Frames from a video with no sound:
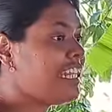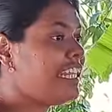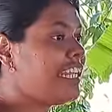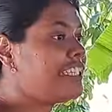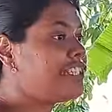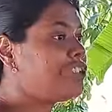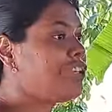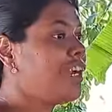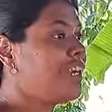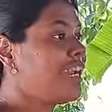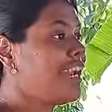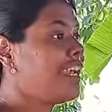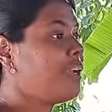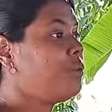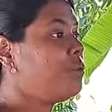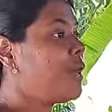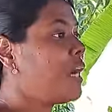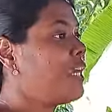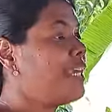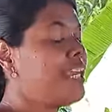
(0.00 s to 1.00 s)
It's not
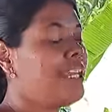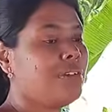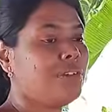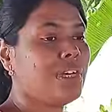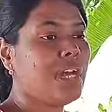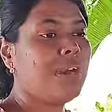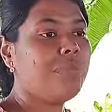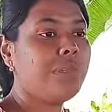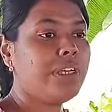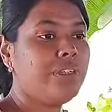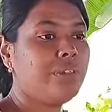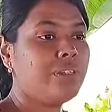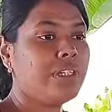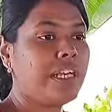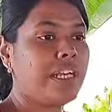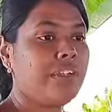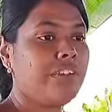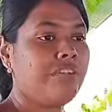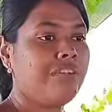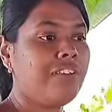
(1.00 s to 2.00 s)
like one day you come and you
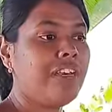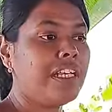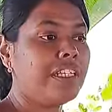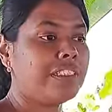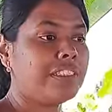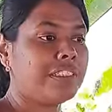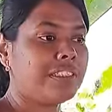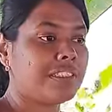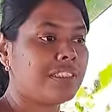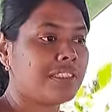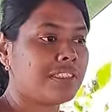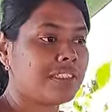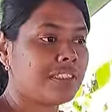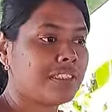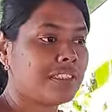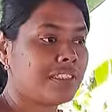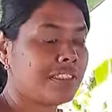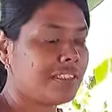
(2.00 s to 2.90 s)
confess.